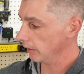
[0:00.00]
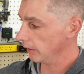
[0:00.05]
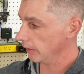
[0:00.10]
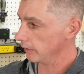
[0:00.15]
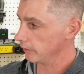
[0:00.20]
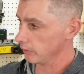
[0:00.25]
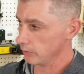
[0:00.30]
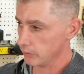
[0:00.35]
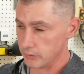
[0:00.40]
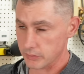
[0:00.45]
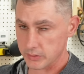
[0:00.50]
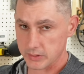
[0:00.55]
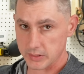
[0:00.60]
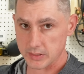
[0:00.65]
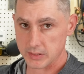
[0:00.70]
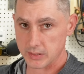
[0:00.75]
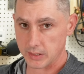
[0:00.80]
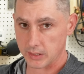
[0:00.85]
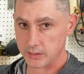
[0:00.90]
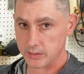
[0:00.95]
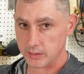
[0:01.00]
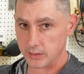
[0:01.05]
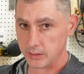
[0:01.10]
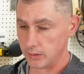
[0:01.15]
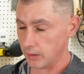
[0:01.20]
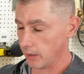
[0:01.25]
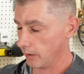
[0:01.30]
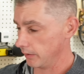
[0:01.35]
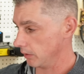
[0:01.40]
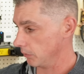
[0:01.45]
and use this
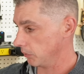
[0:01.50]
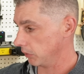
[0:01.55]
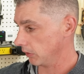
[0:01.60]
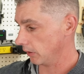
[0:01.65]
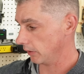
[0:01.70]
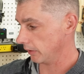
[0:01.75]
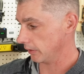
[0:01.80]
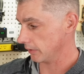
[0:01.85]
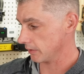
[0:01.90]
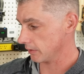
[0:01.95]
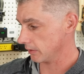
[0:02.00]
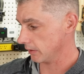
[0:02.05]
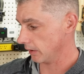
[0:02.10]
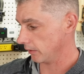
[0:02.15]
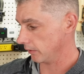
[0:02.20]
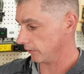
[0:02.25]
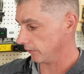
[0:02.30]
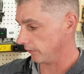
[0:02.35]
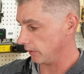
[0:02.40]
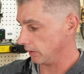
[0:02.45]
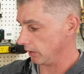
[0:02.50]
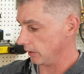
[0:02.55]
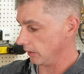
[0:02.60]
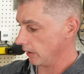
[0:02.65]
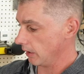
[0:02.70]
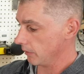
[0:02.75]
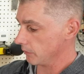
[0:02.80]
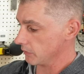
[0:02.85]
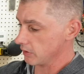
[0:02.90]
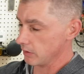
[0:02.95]
XT90 plug instead of the
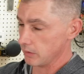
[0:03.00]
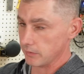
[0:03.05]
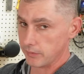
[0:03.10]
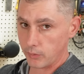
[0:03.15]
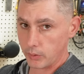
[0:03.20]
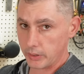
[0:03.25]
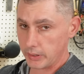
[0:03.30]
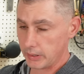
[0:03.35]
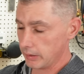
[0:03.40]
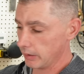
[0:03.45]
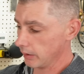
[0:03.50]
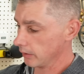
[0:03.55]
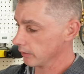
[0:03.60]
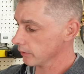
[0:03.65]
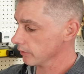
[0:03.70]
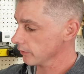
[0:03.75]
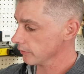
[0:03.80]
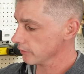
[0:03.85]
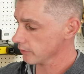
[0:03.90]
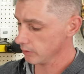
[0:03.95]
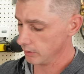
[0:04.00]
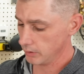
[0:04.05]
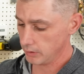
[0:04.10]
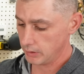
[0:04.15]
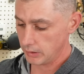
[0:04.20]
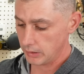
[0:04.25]
MC4 connectors.